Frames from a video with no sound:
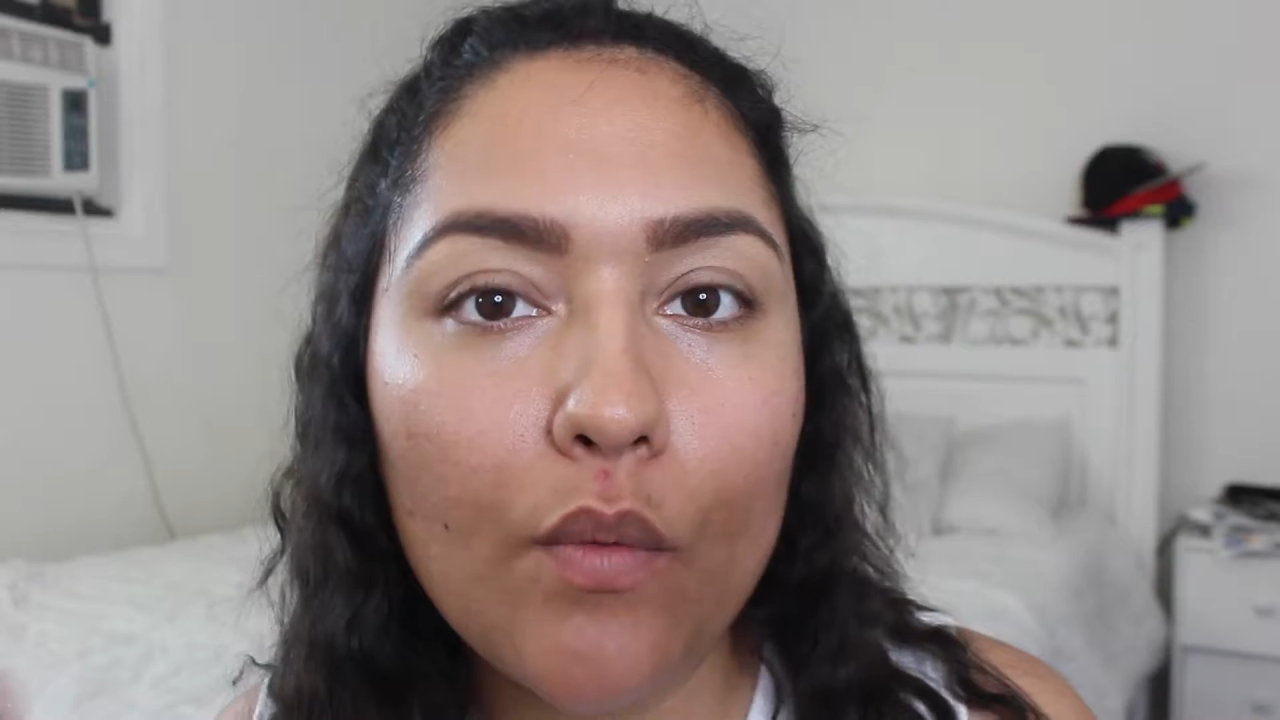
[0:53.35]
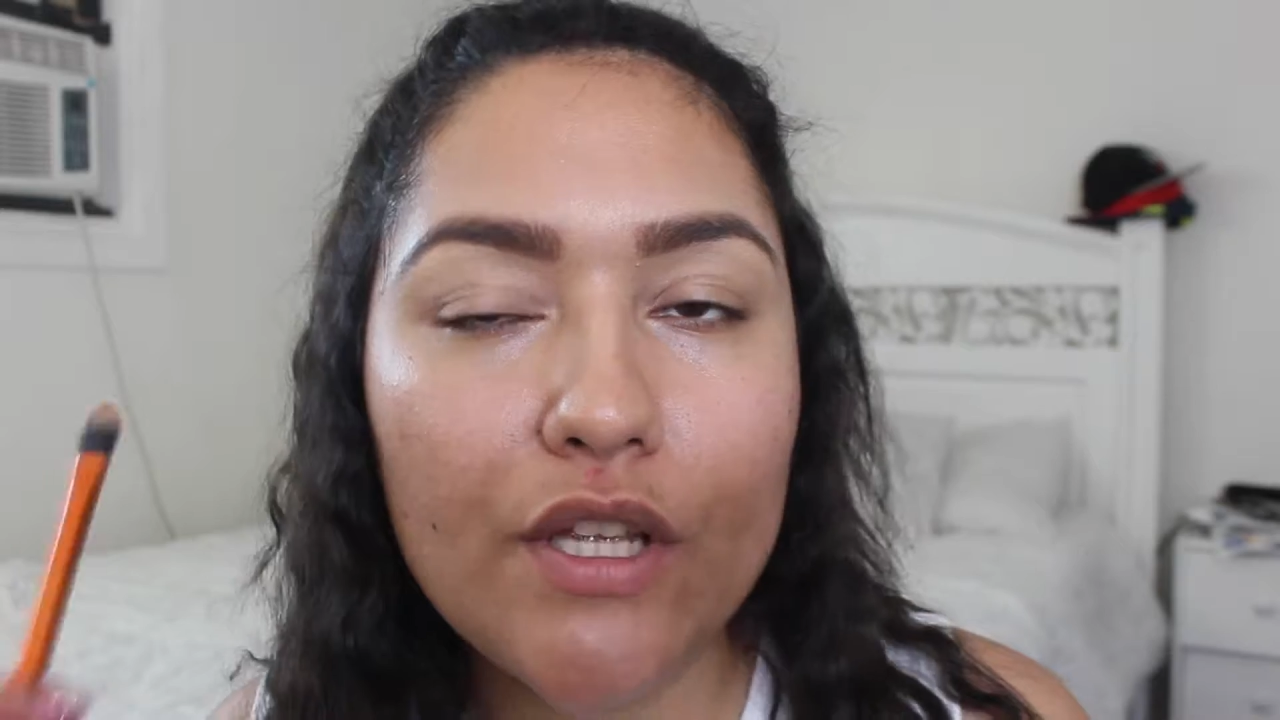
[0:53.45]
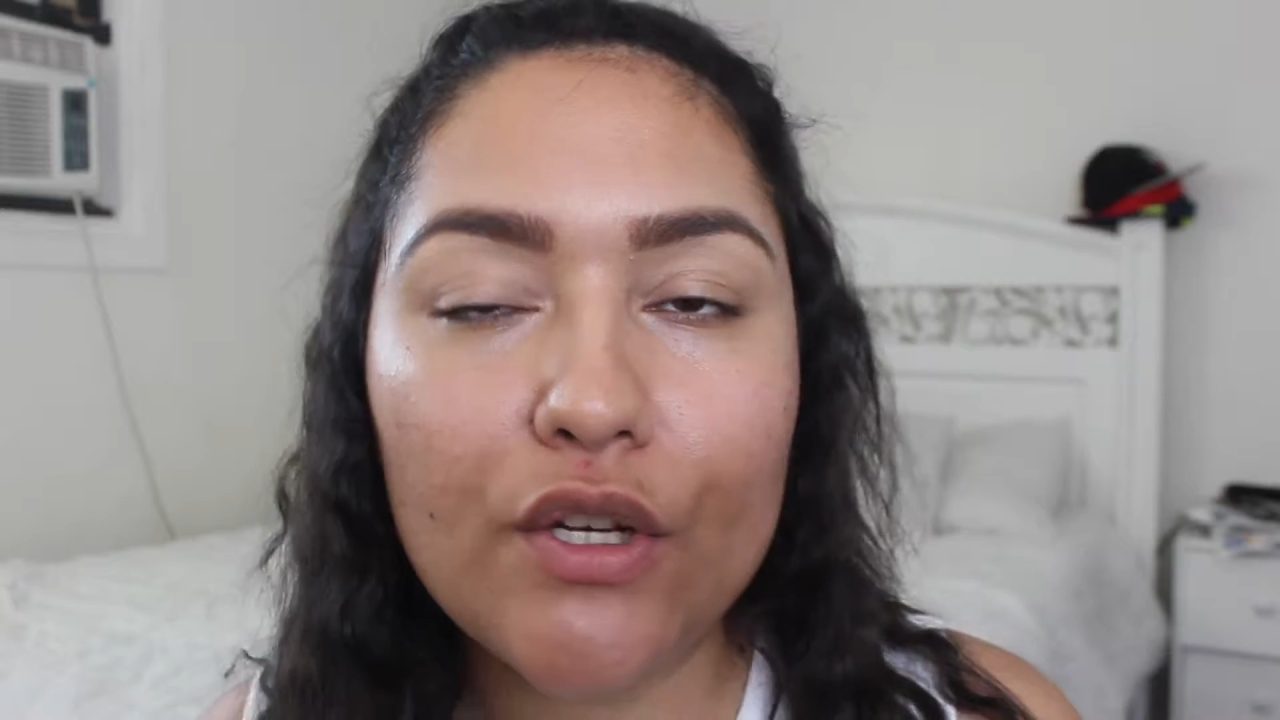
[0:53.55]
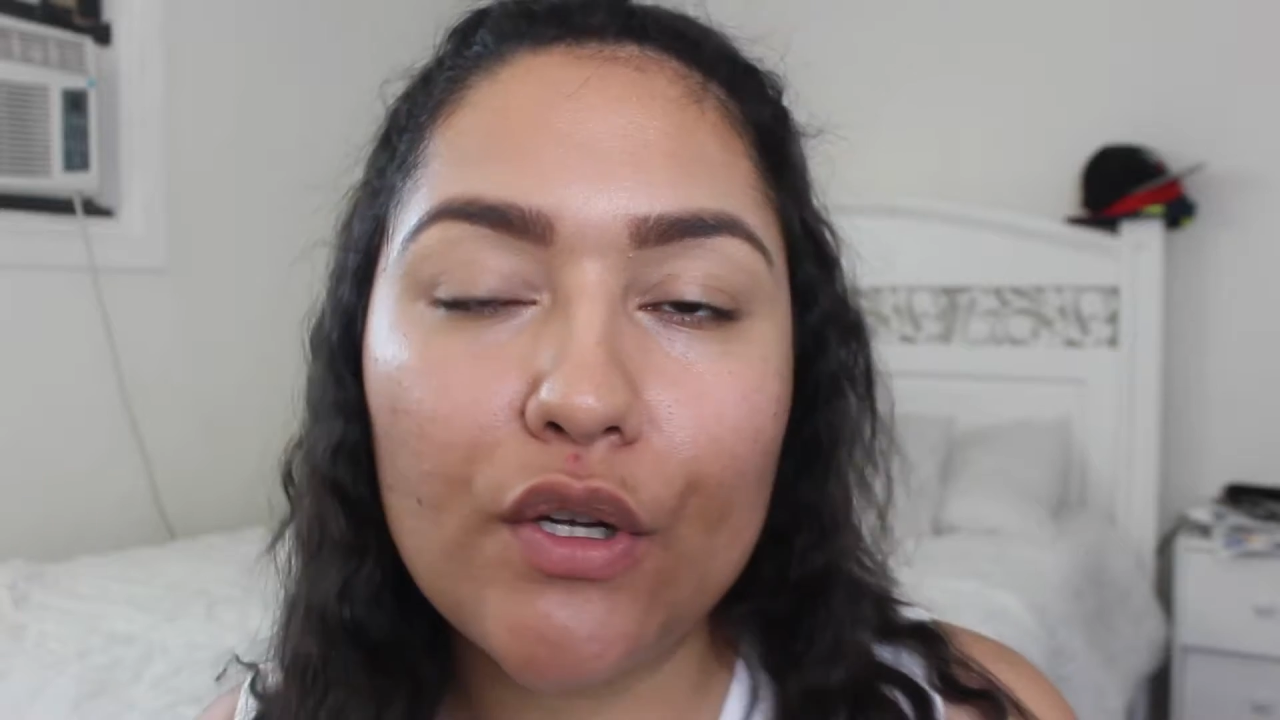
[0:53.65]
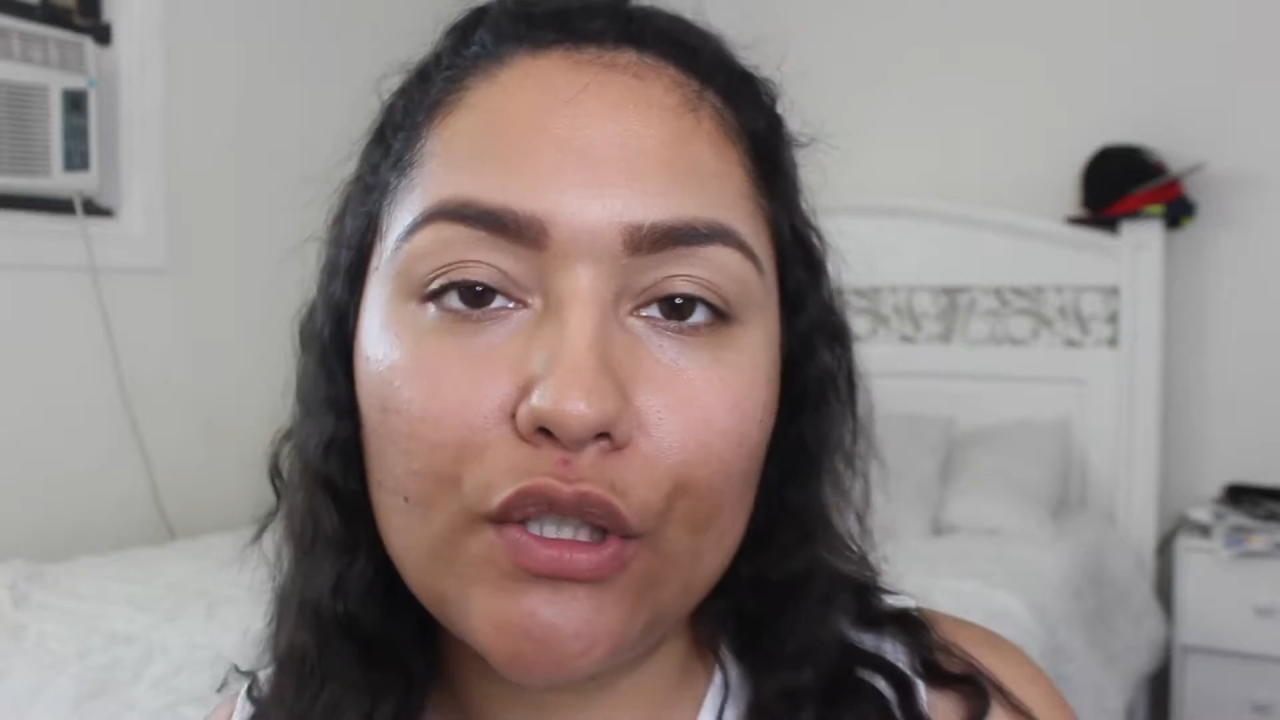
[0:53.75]

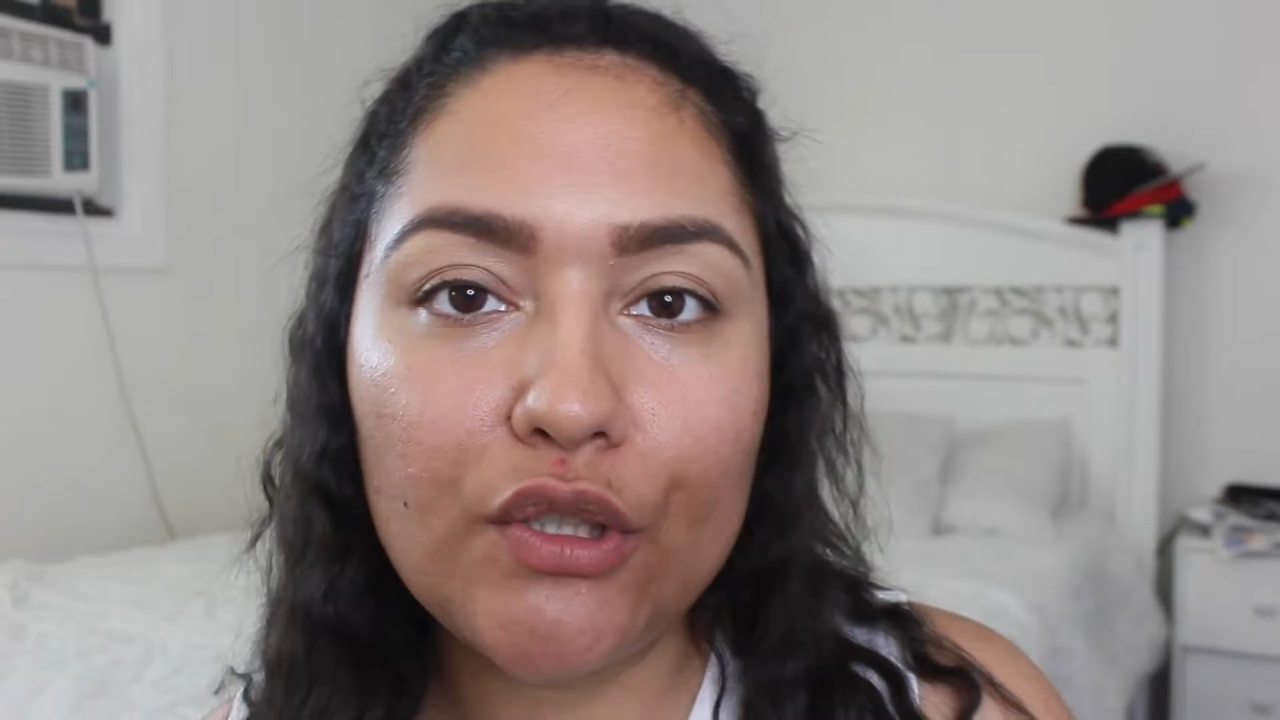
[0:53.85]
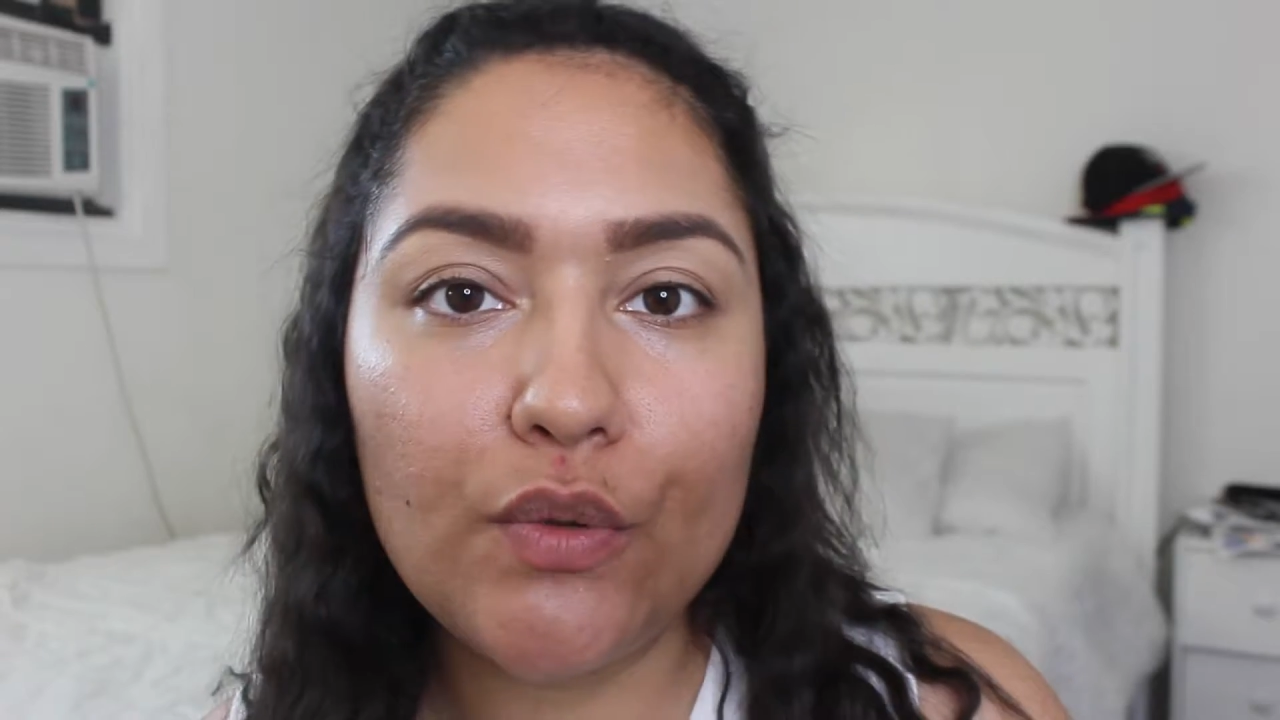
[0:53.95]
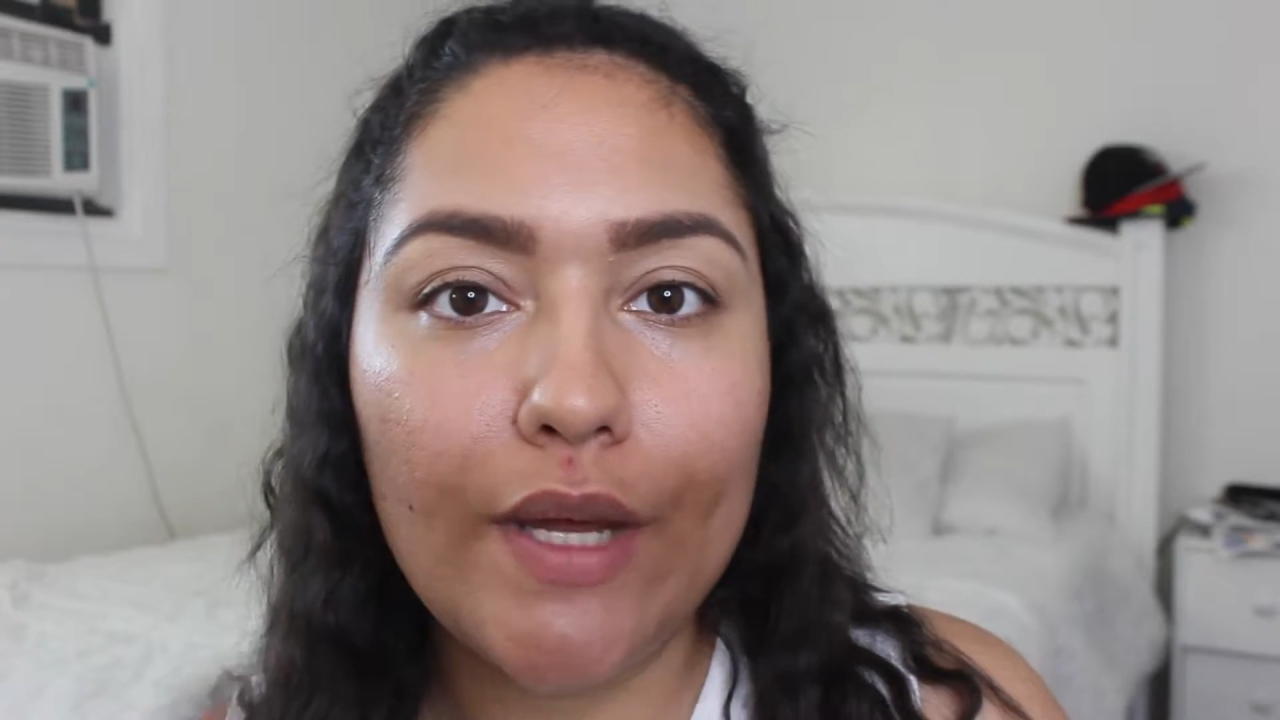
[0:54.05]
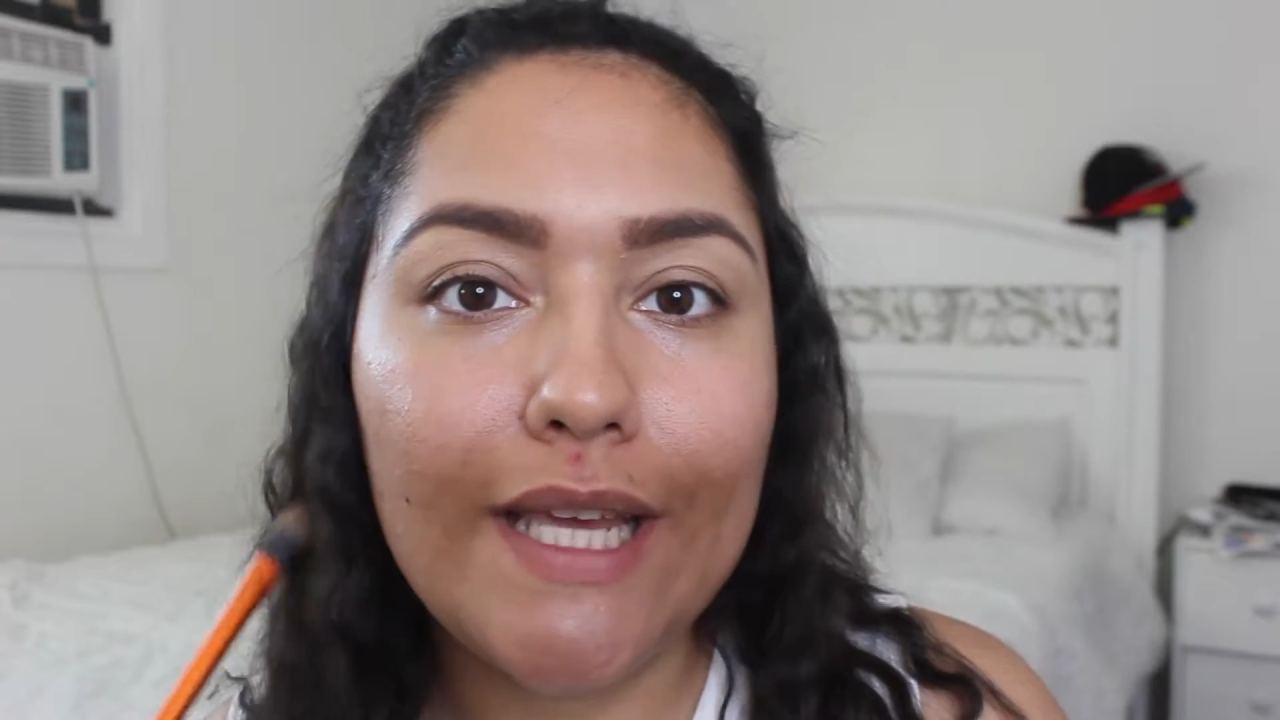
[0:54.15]
when you're going to do